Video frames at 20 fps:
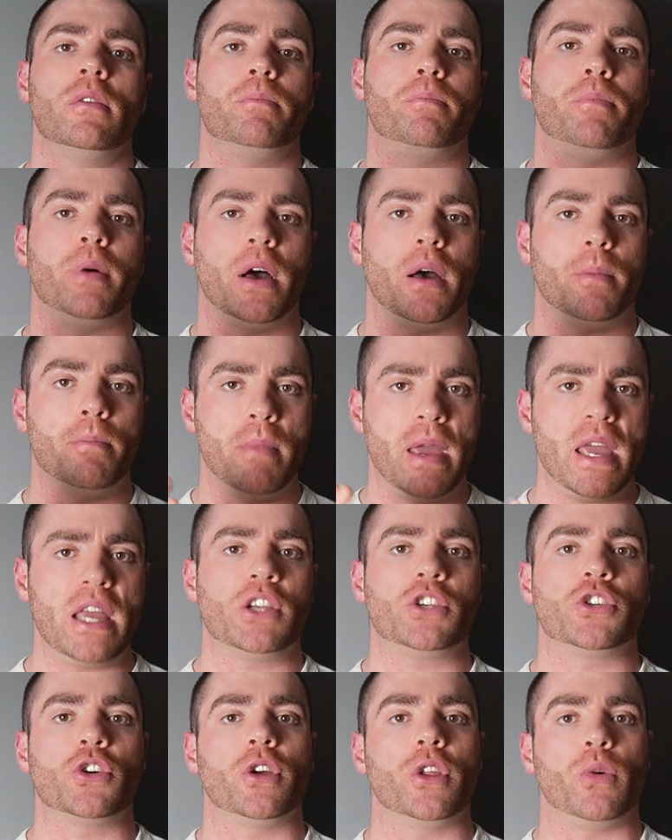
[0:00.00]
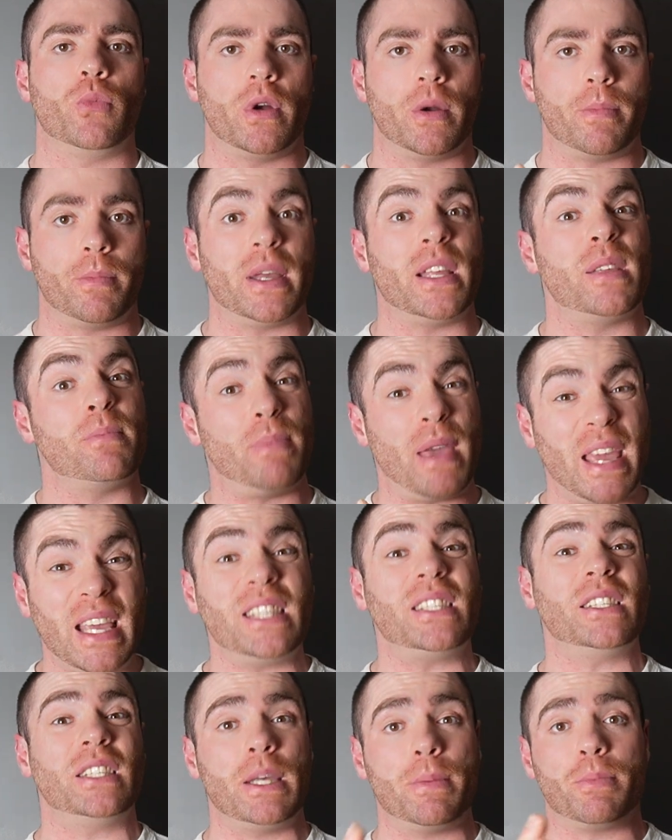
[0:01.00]
but make sure that we're
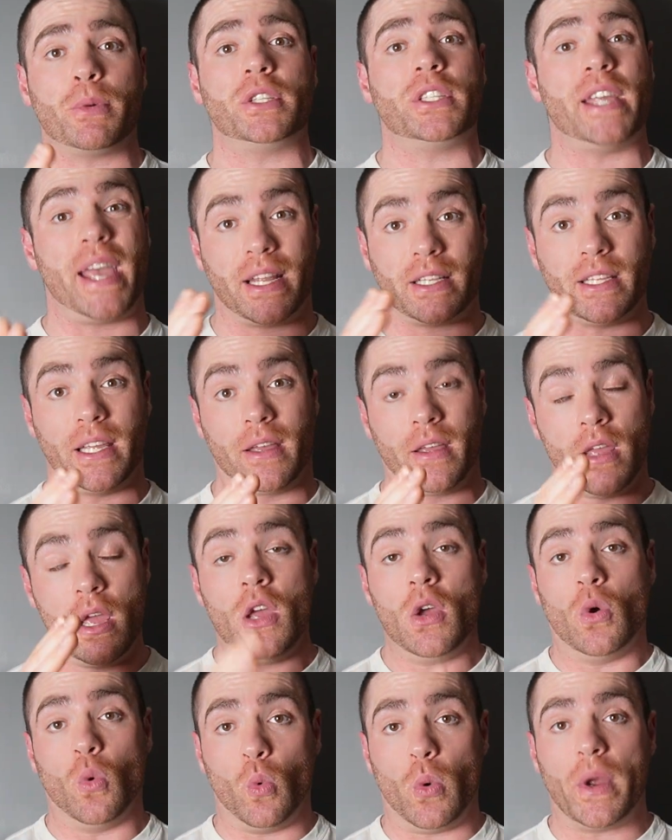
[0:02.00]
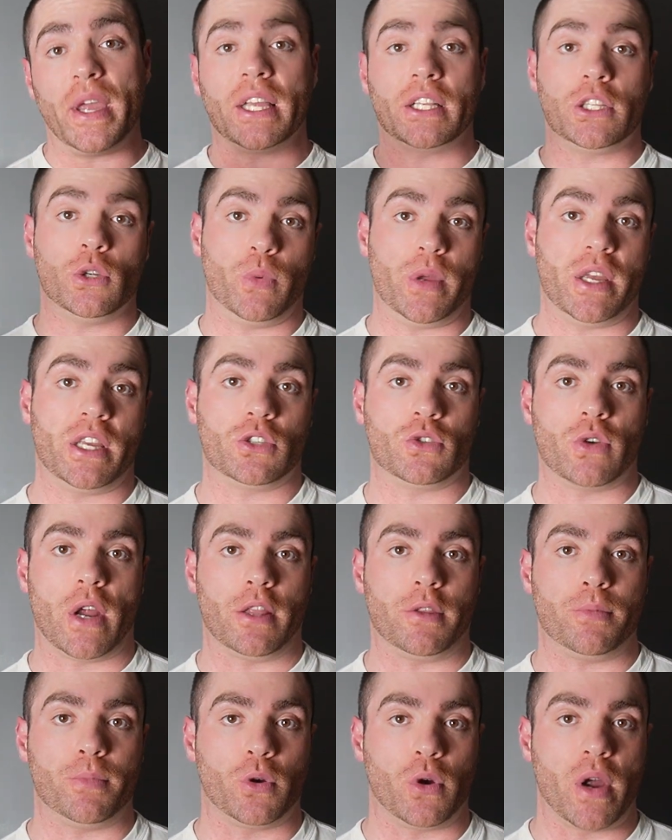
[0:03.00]
basically protecting week to week
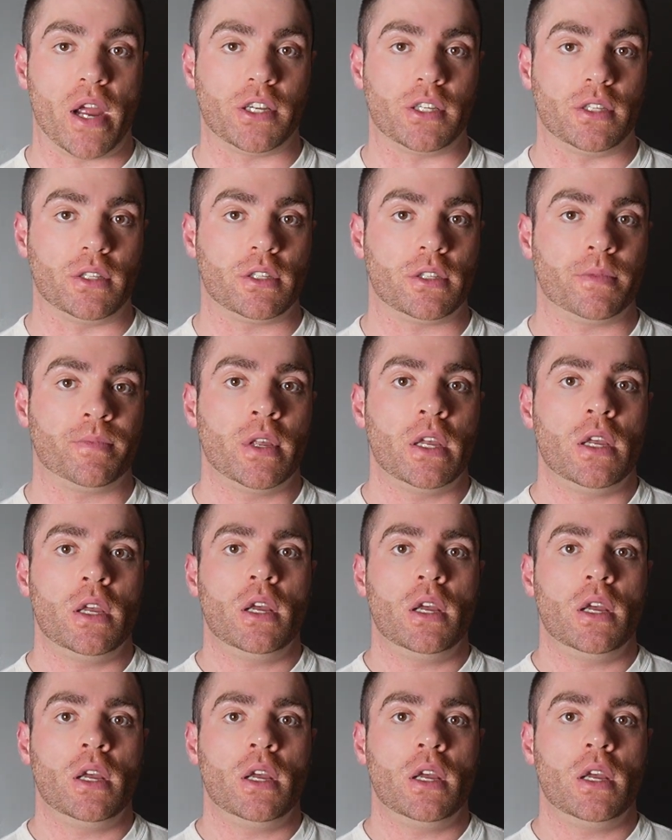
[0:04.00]
strength progressions.